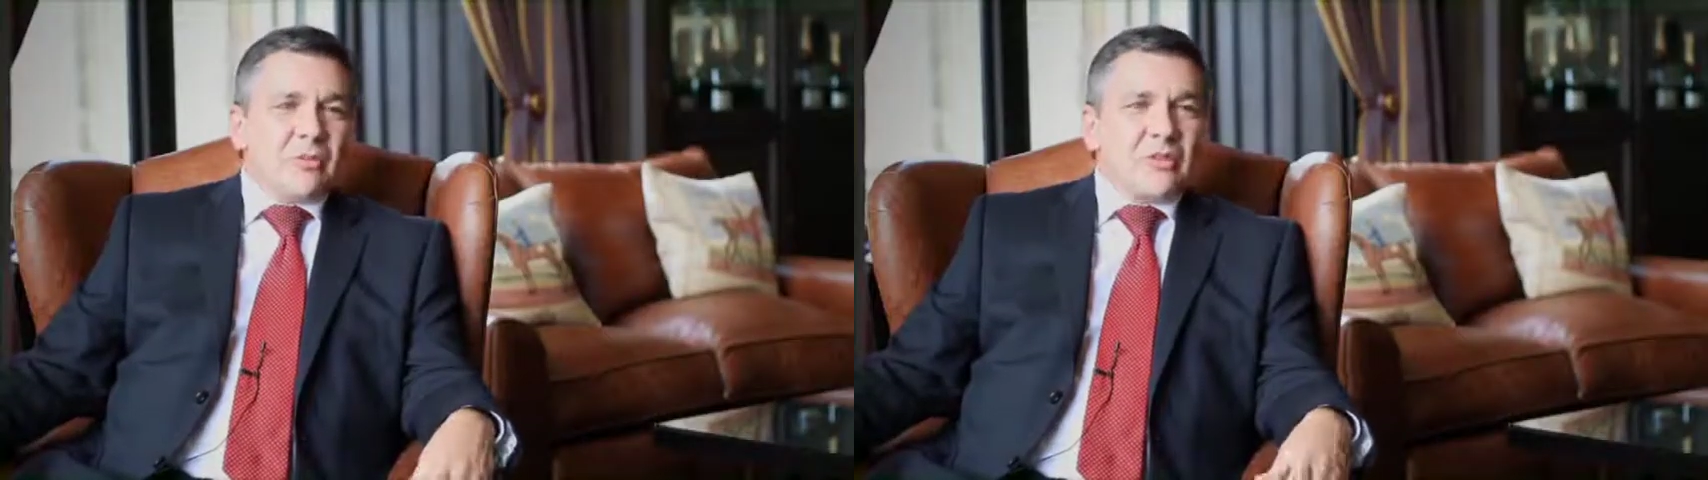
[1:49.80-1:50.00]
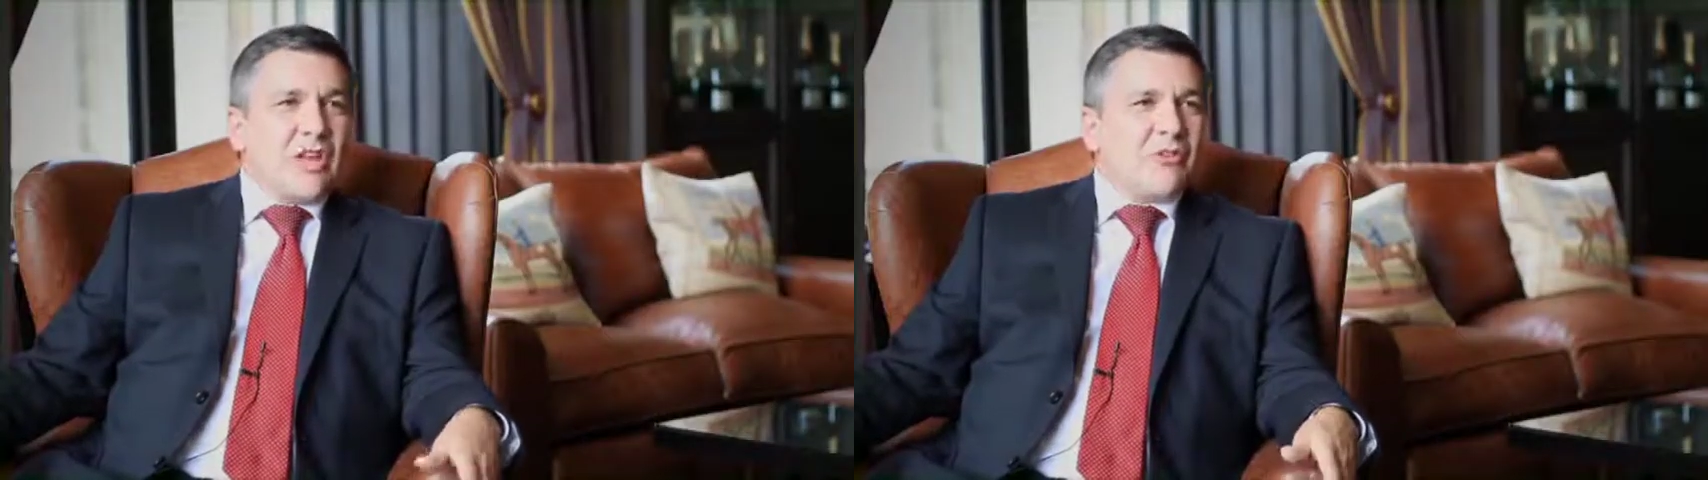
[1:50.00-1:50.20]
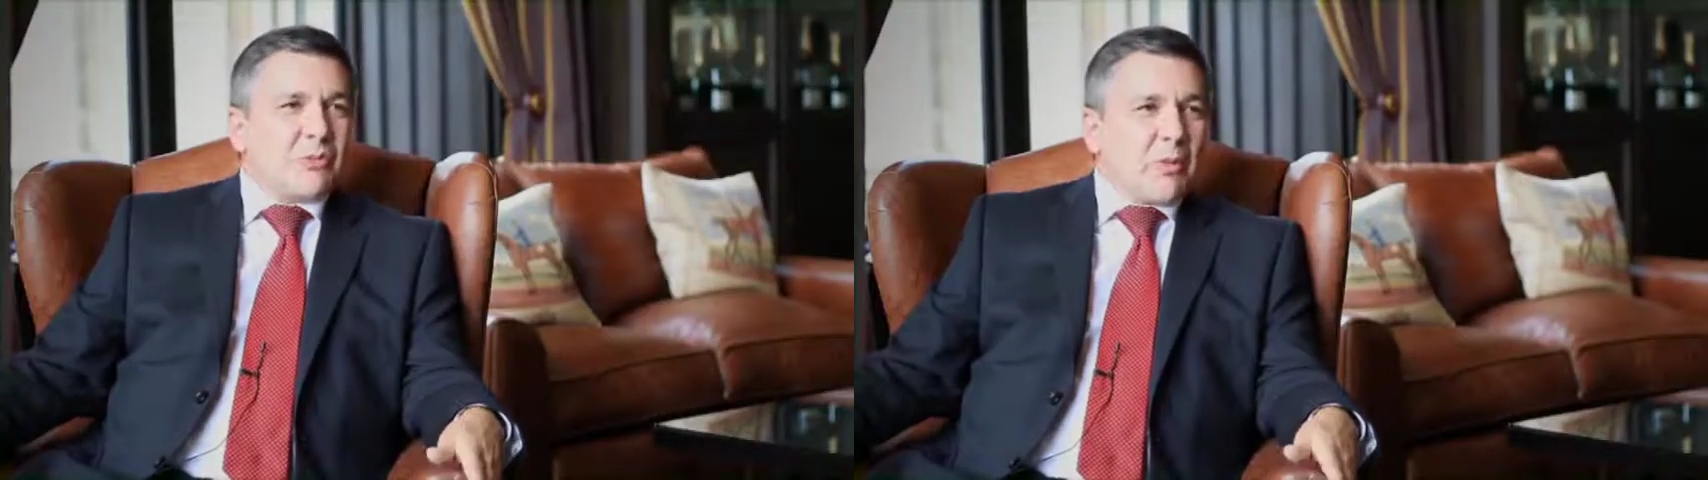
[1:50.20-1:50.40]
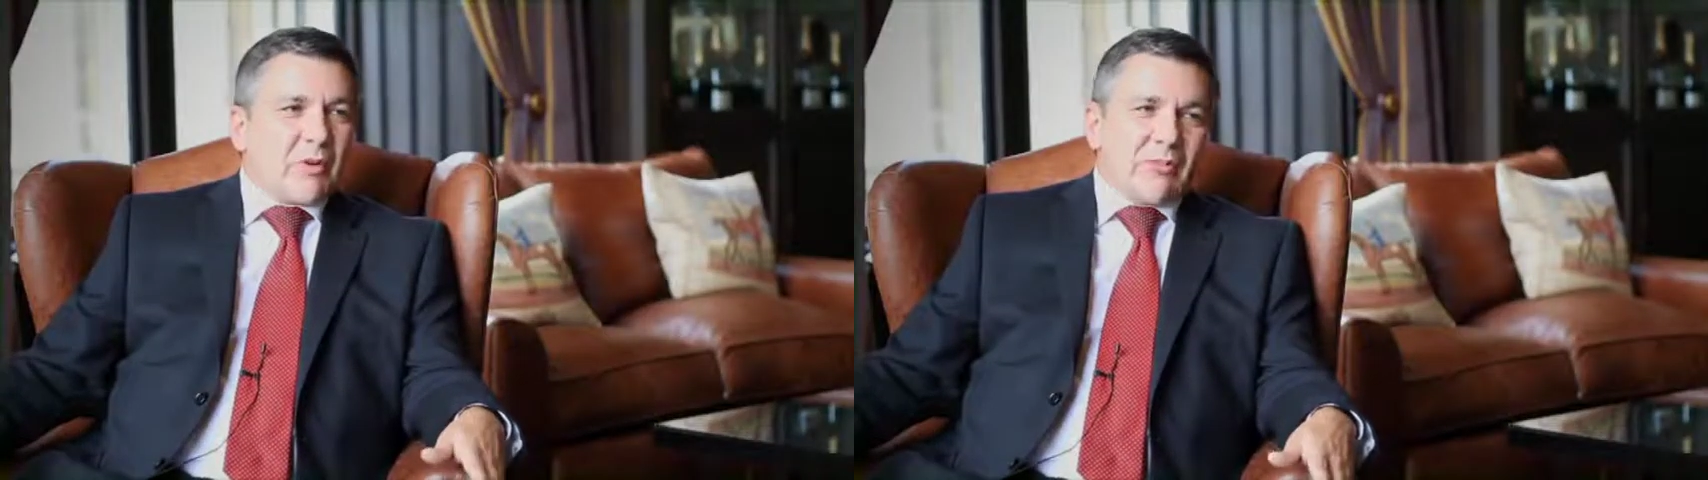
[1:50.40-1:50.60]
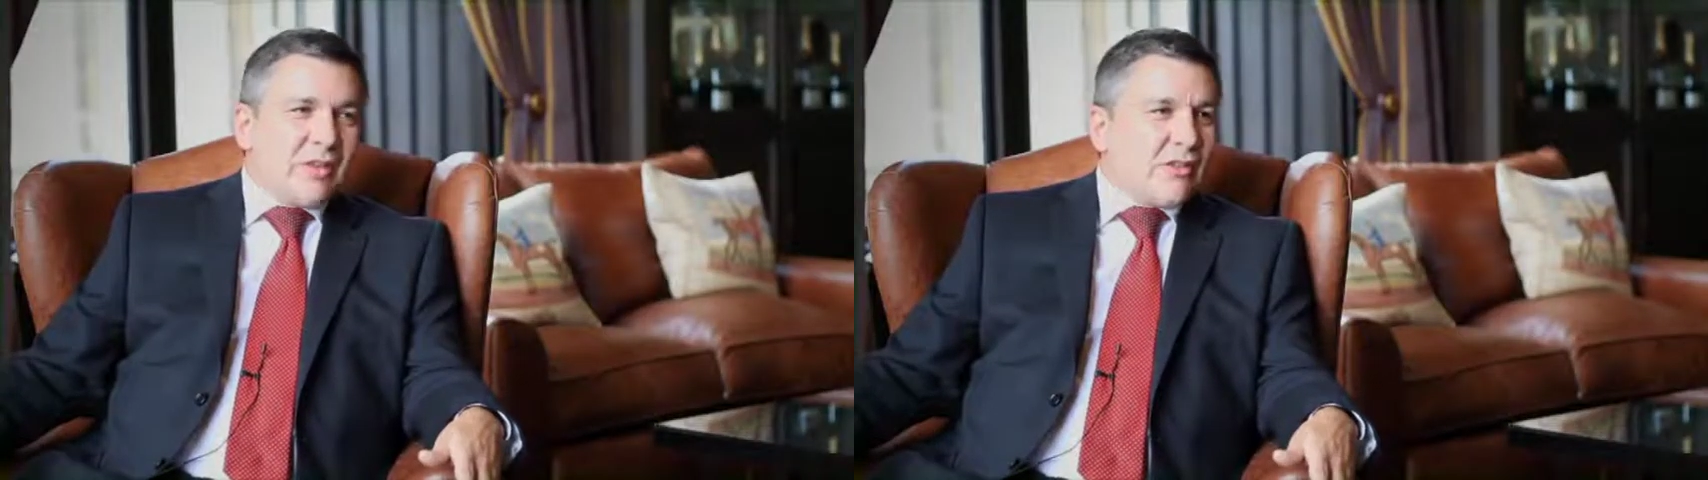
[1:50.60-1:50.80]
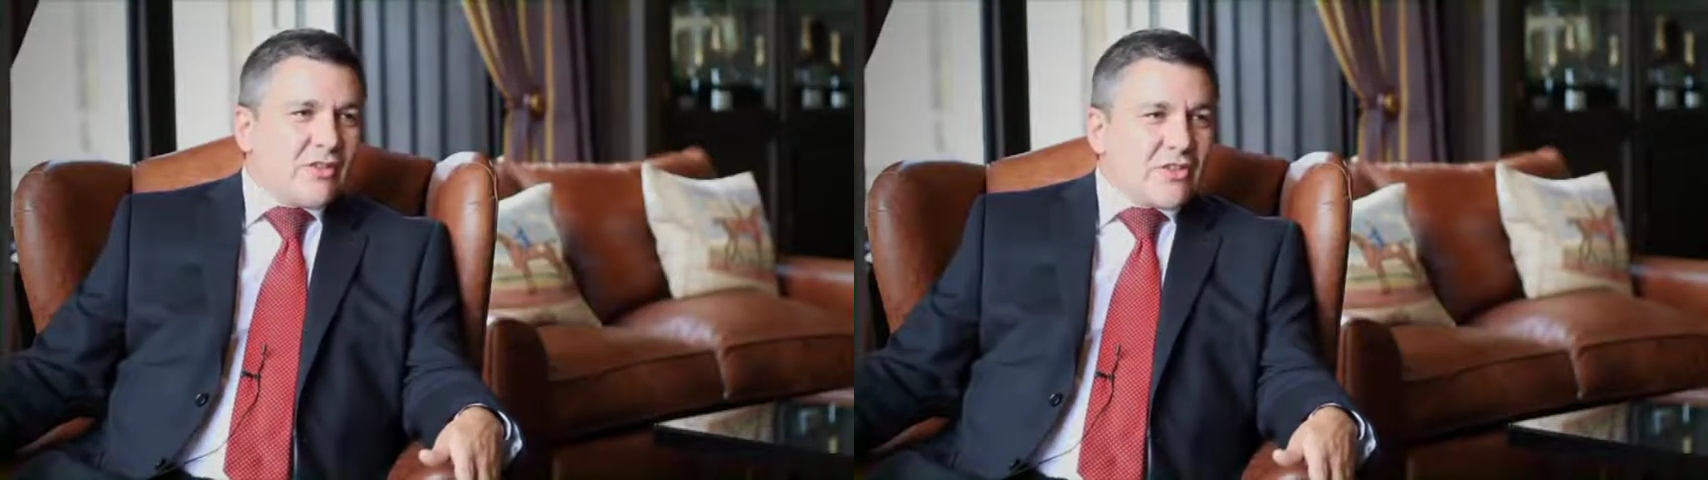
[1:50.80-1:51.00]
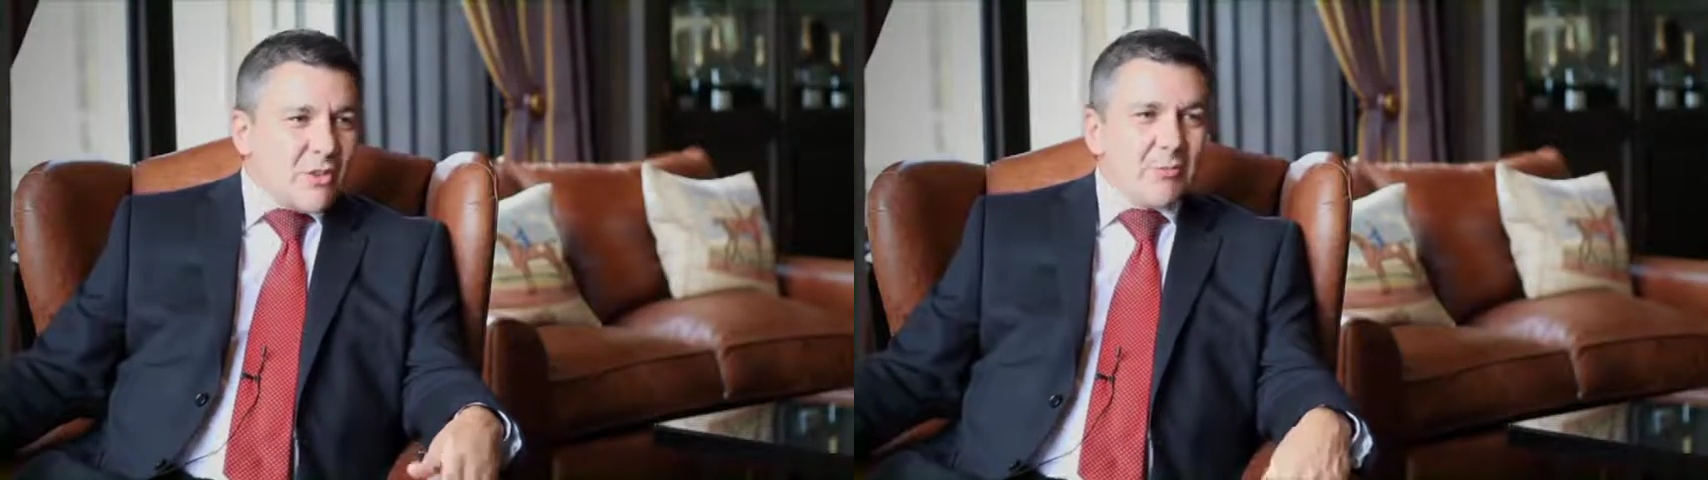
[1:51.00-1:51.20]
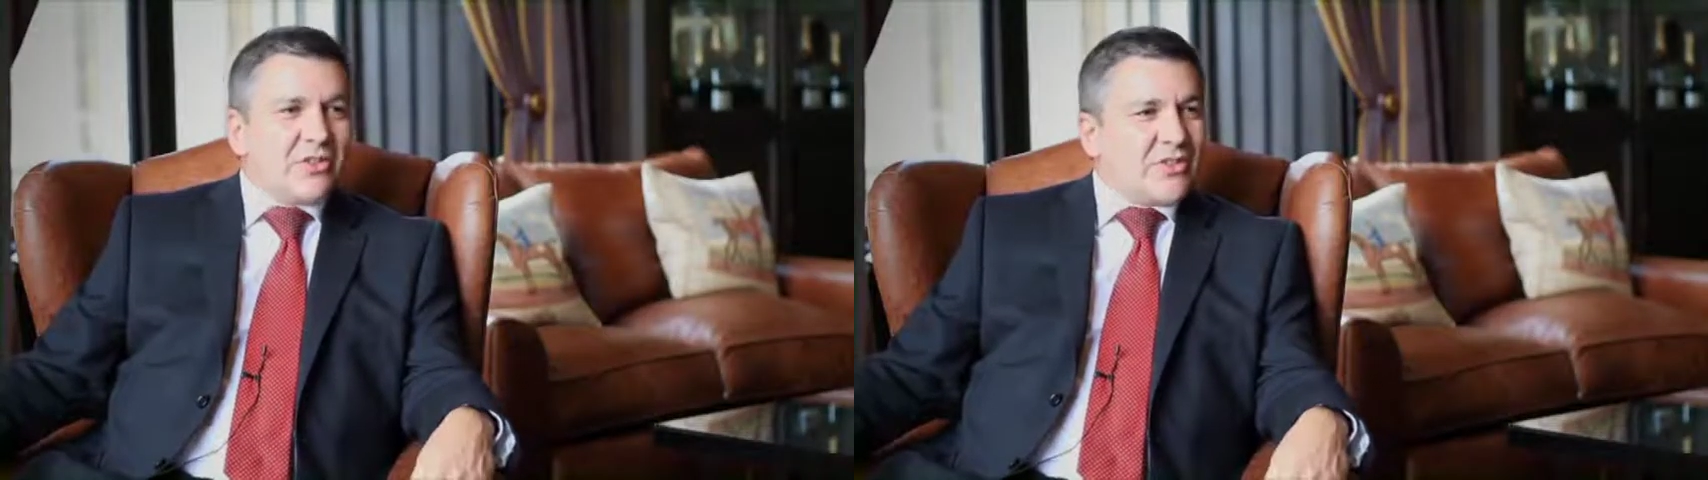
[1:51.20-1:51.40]
The service we provide is the
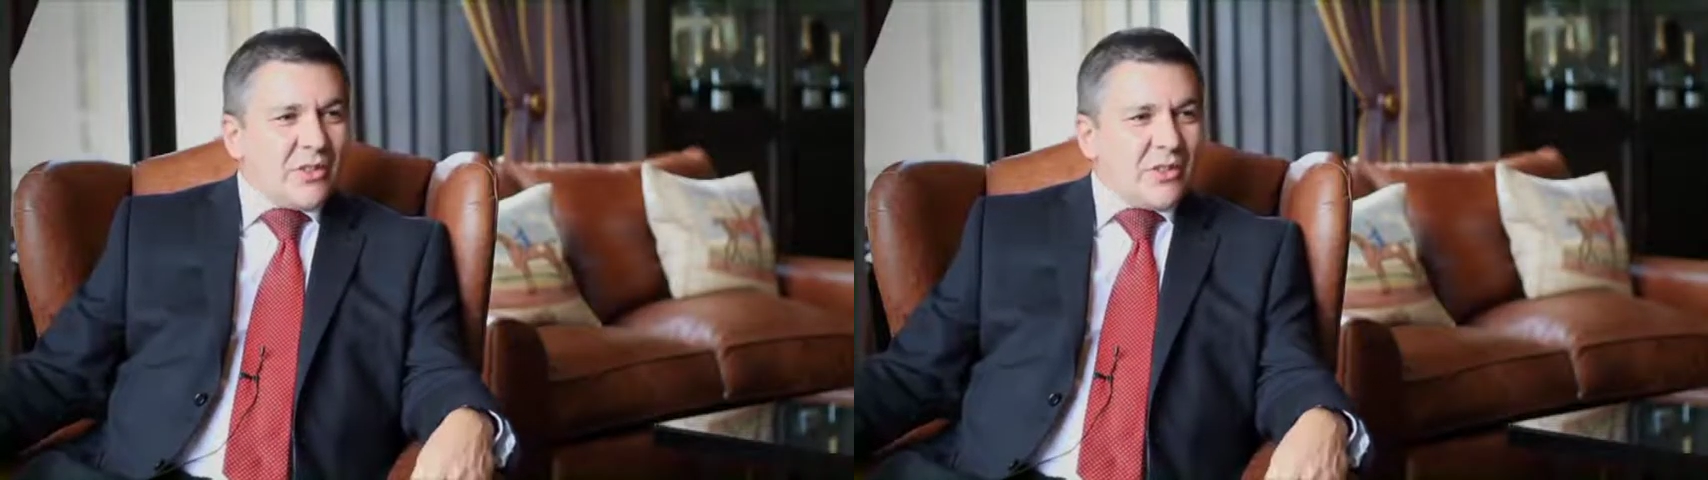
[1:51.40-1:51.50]
simplest